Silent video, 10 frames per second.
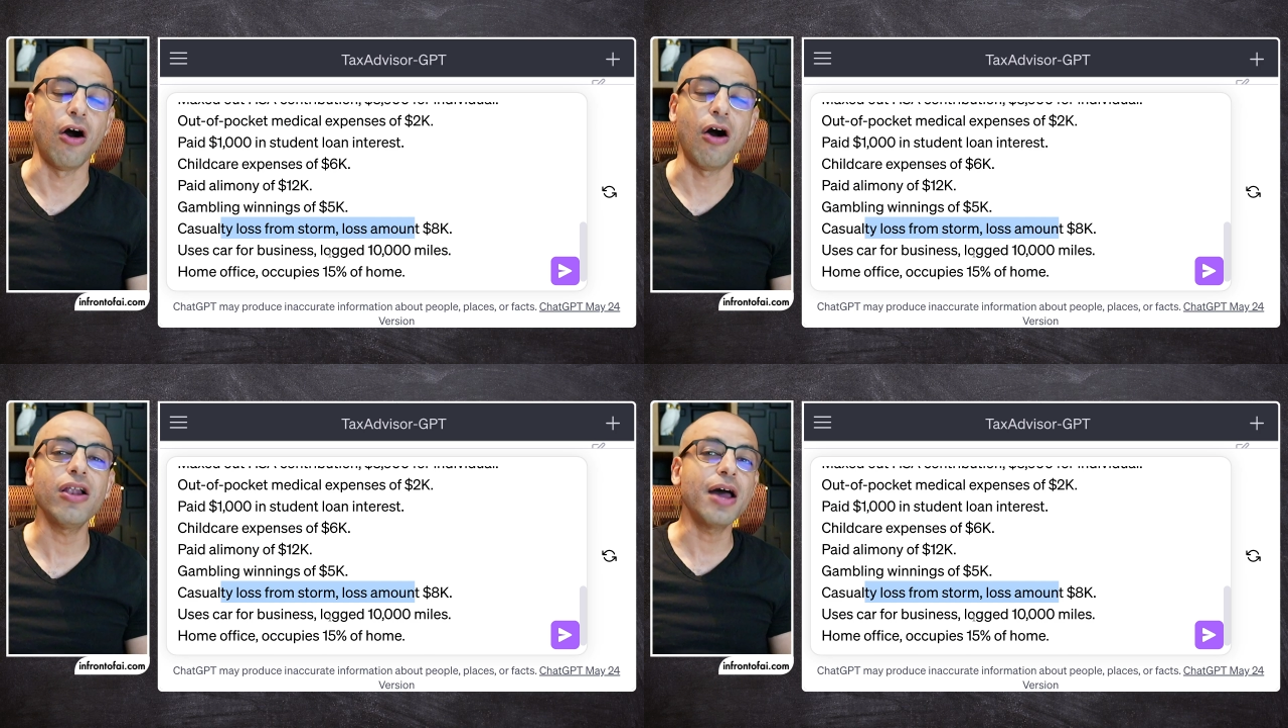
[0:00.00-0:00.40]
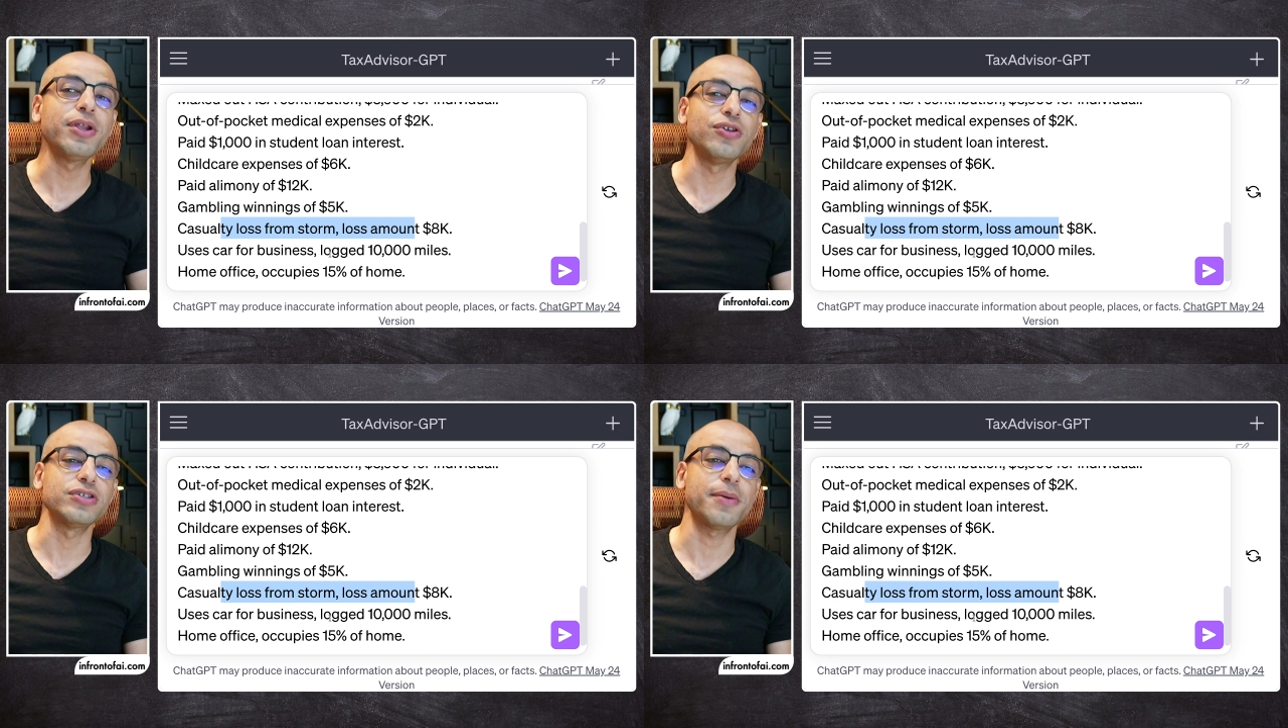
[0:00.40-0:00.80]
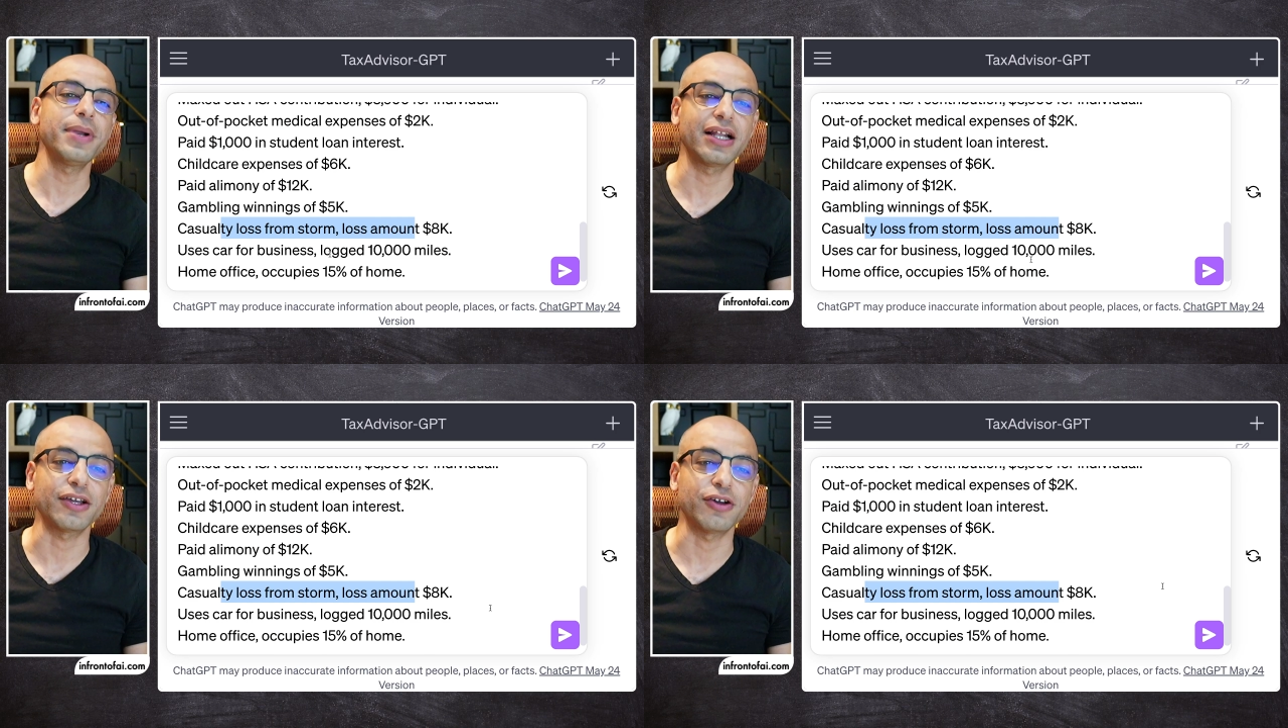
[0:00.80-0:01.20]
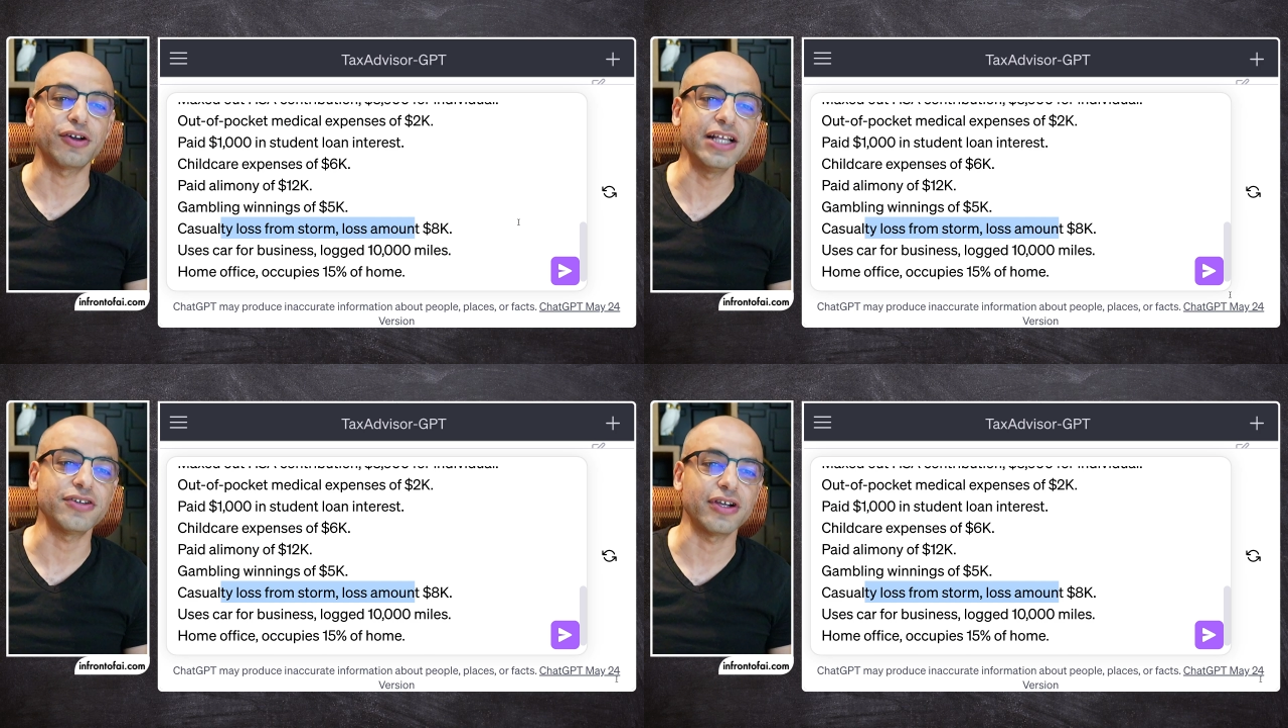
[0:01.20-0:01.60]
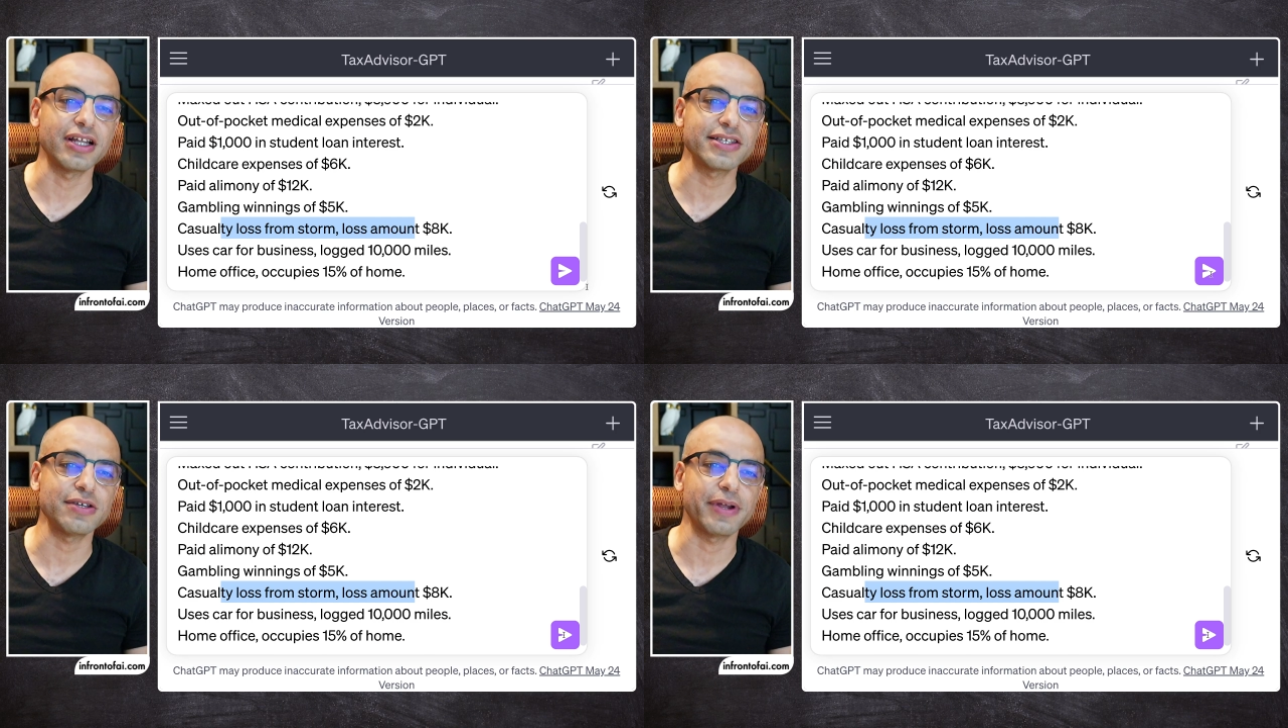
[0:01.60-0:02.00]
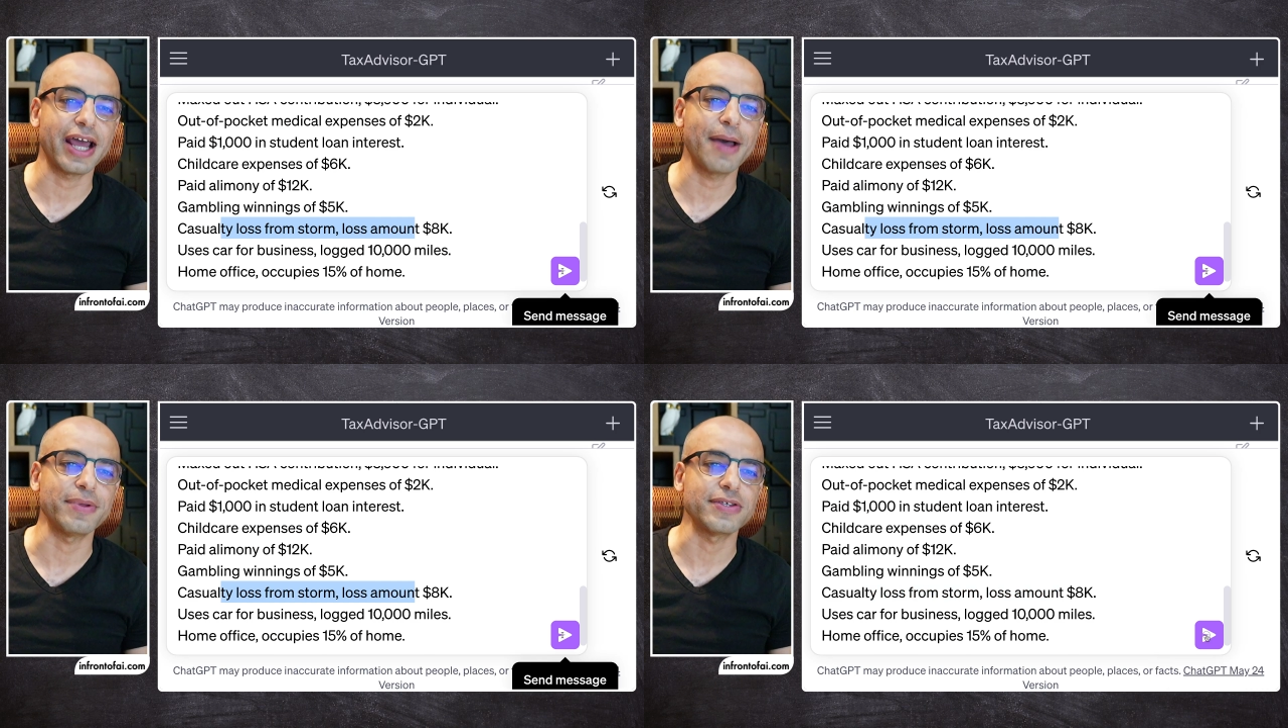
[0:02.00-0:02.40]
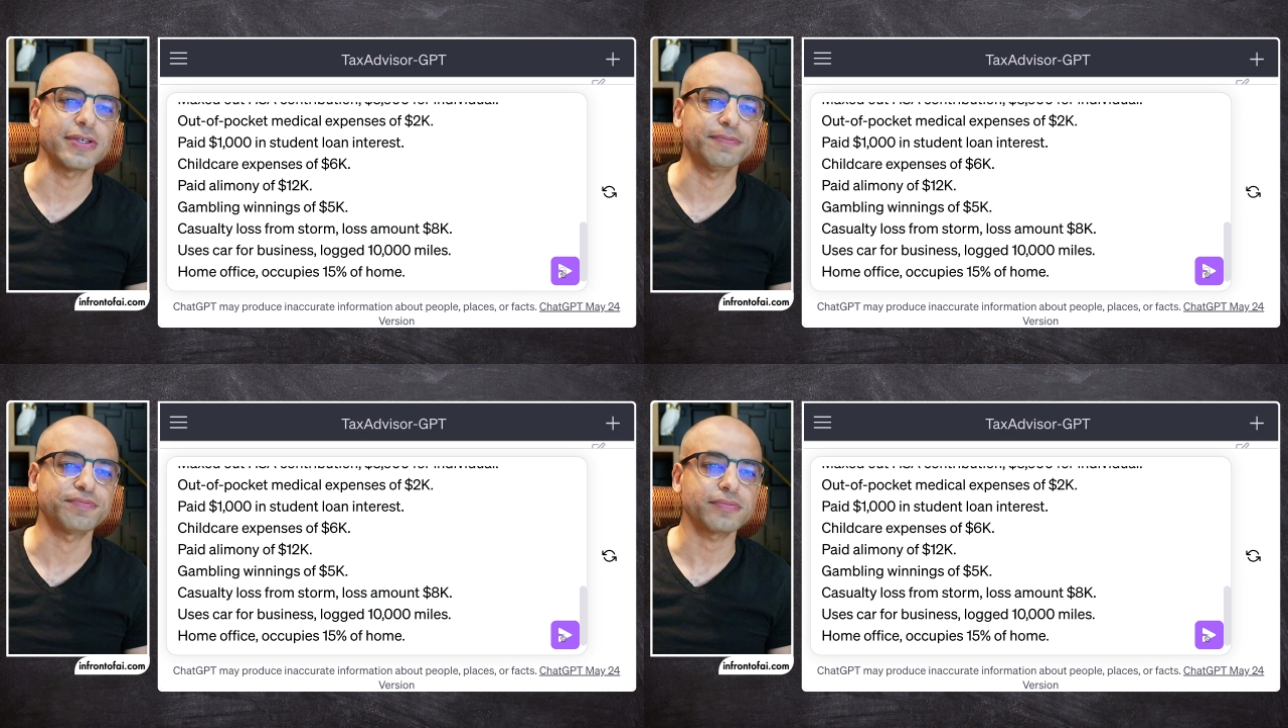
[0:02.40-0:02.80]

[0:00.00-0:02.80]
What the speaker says: All I'm going to do is I'm going to click on enter, and let's see what happens.